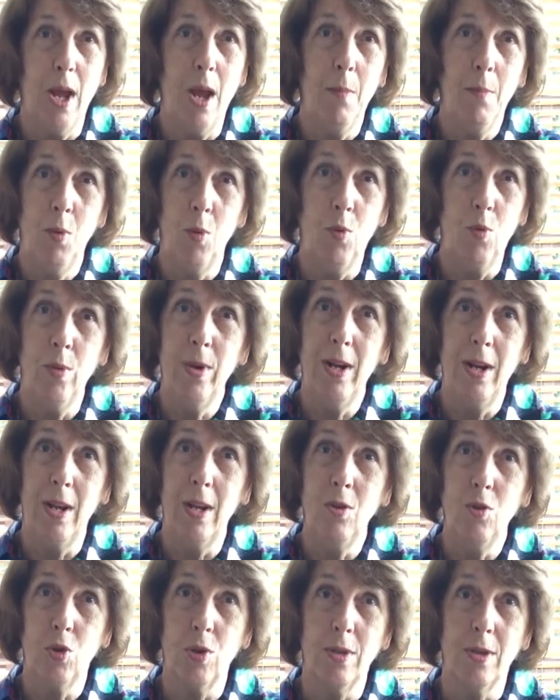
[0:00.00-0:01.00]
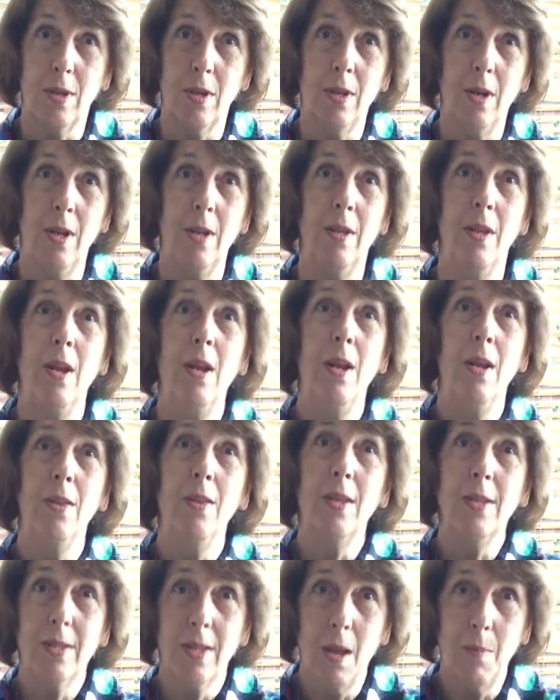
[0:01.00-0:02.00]
come who are really interested in
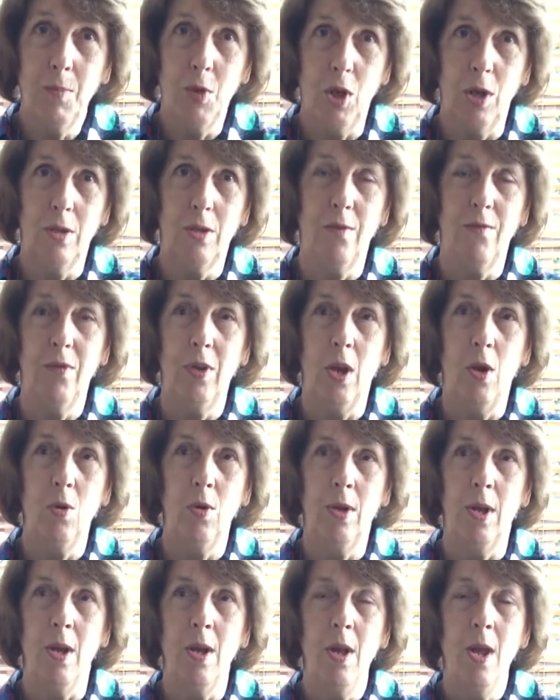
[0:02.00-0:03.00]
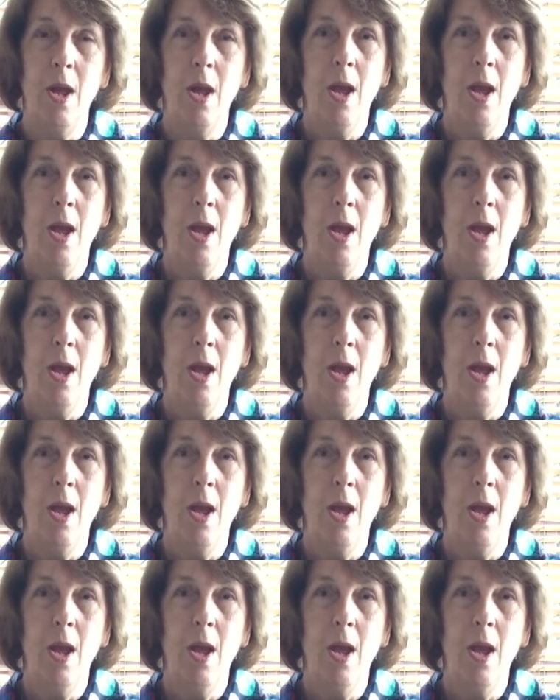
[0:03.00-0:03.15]
the subject of yoga.